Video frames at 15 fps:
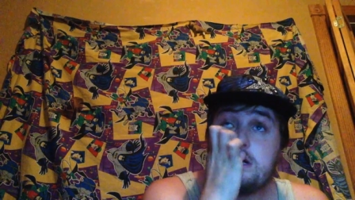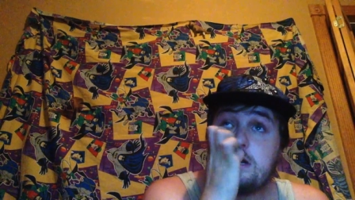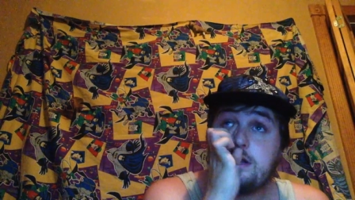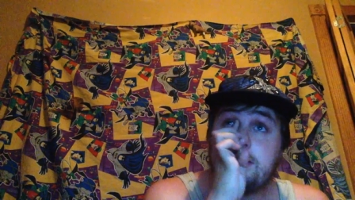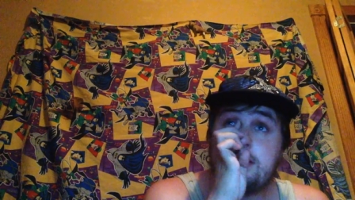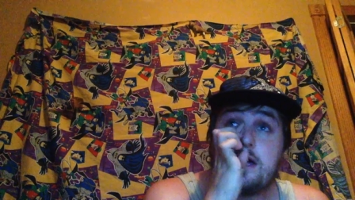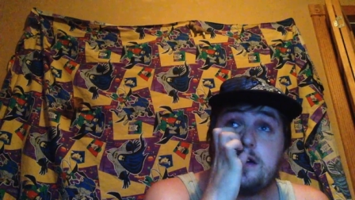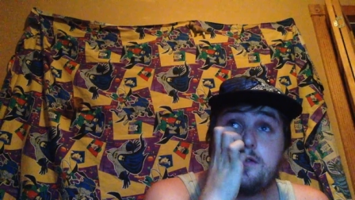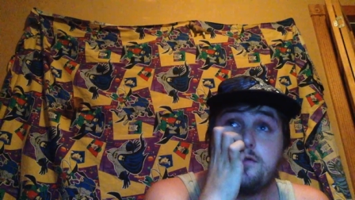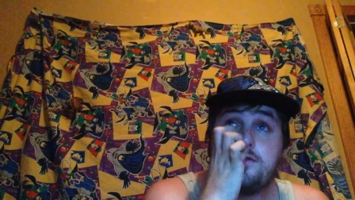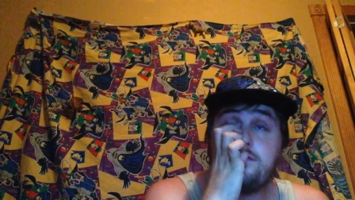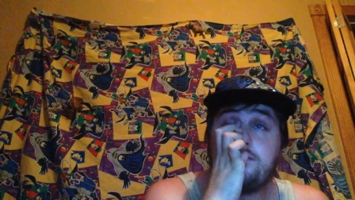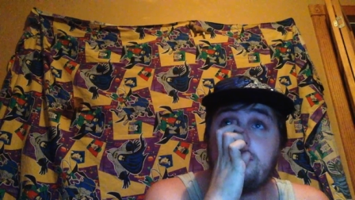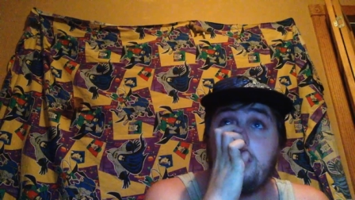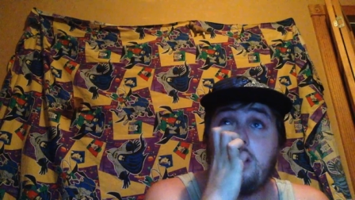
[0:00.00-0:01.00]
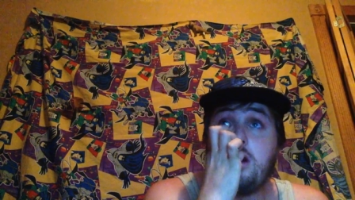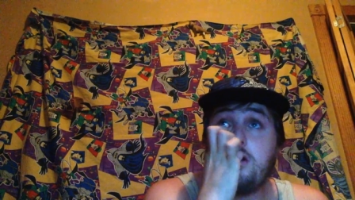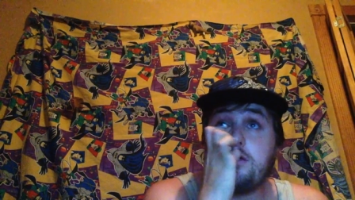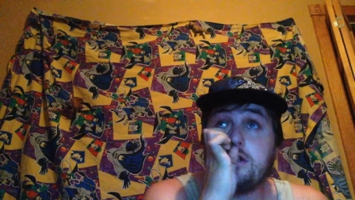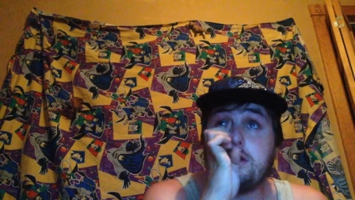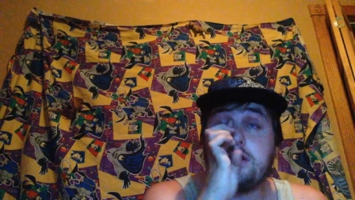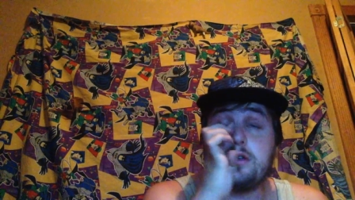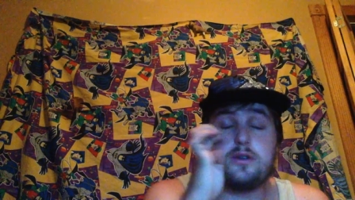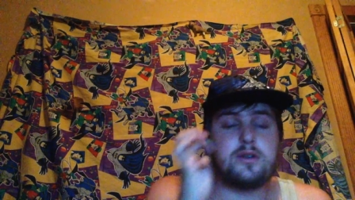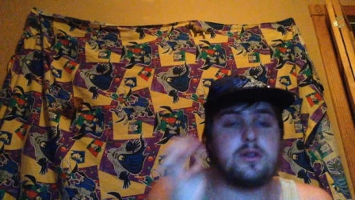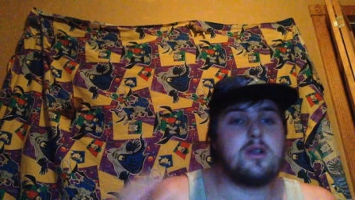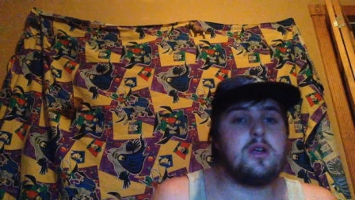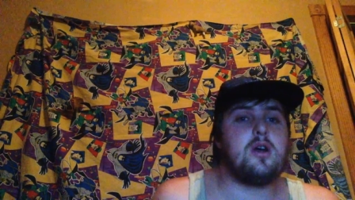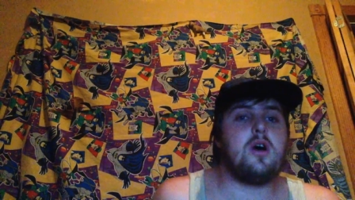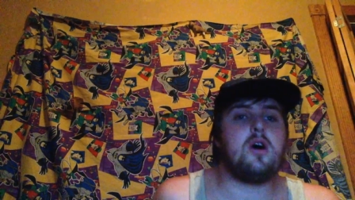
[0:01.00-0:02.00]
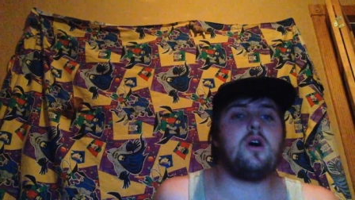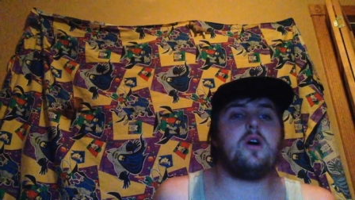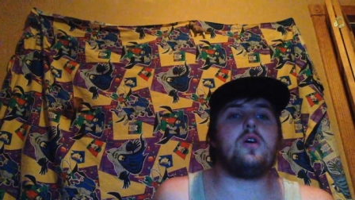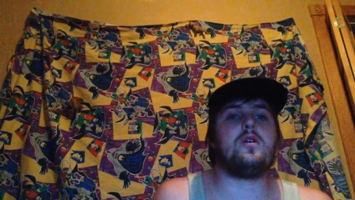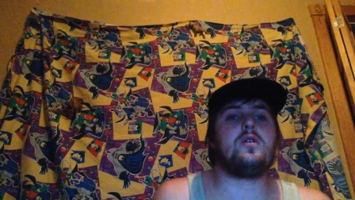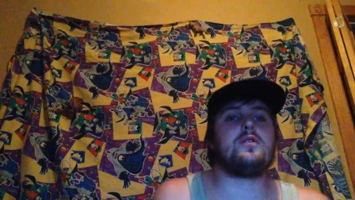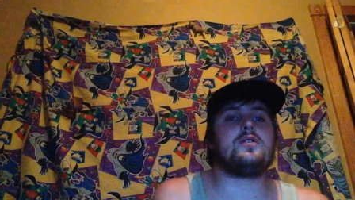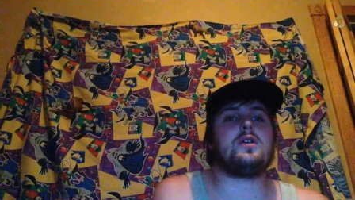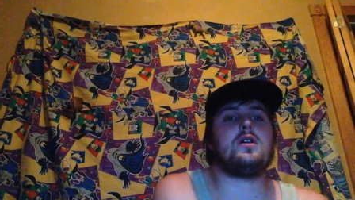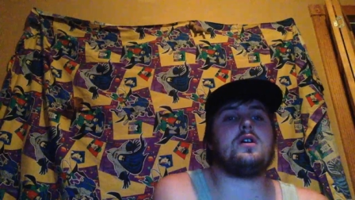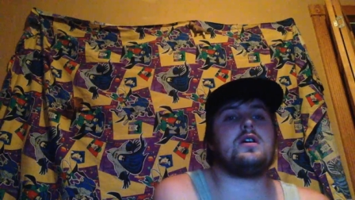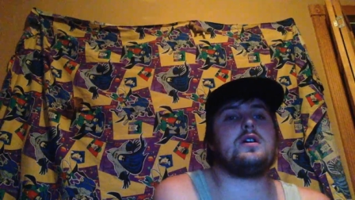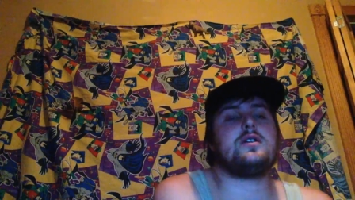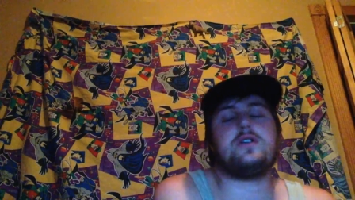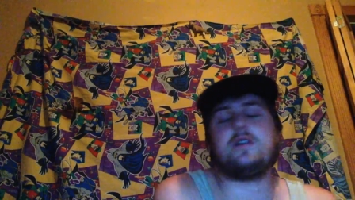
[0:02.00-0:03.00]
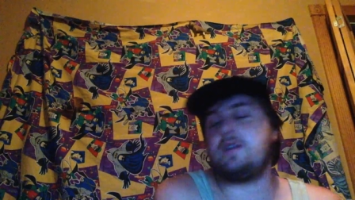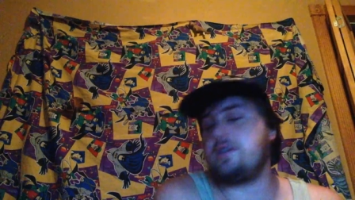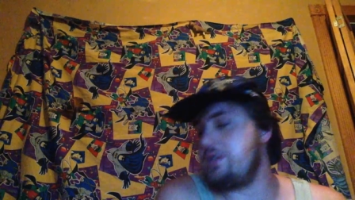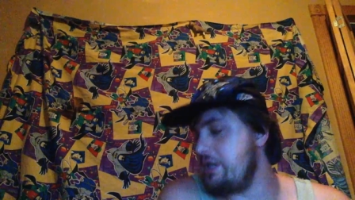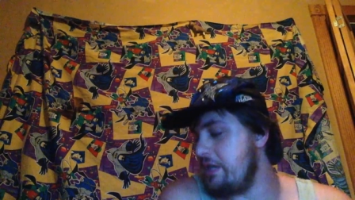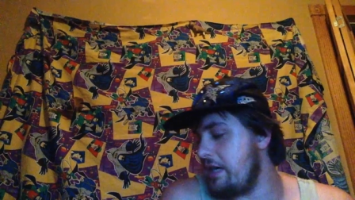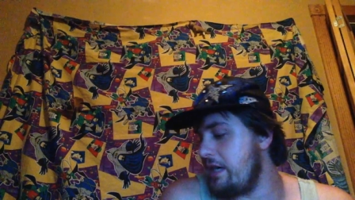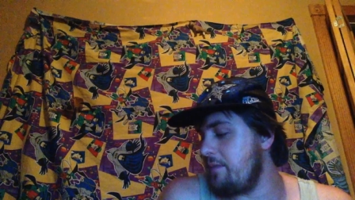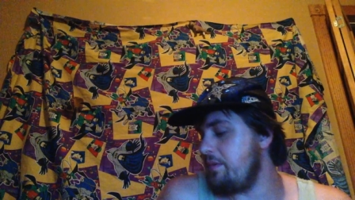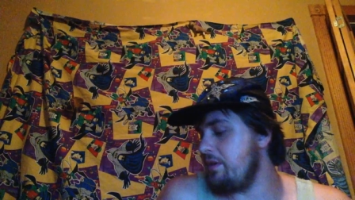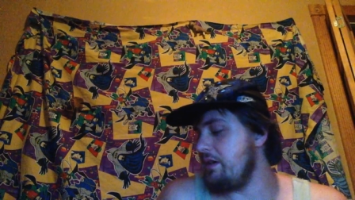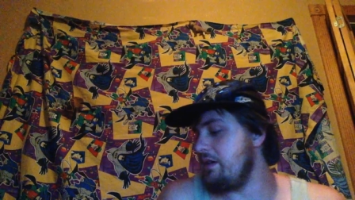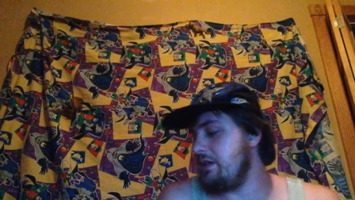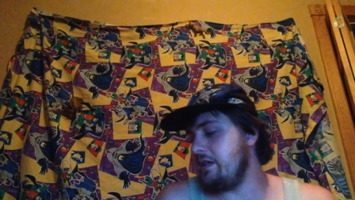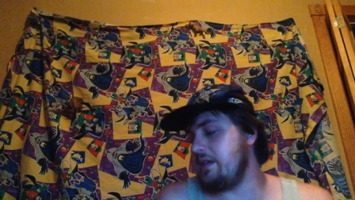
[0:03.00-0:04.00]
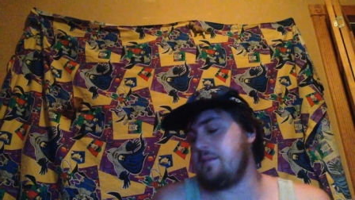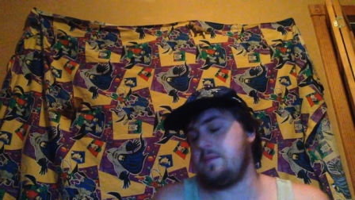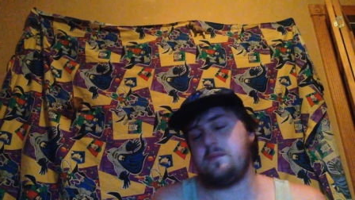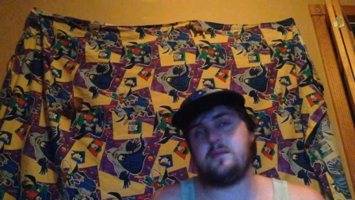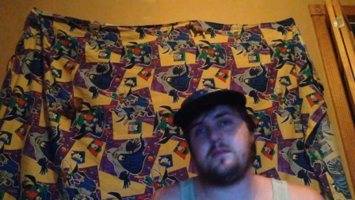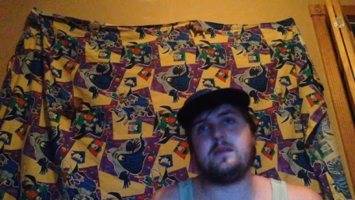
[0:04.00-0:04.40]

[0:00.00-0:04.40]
Seth Rollins holds on to the championship.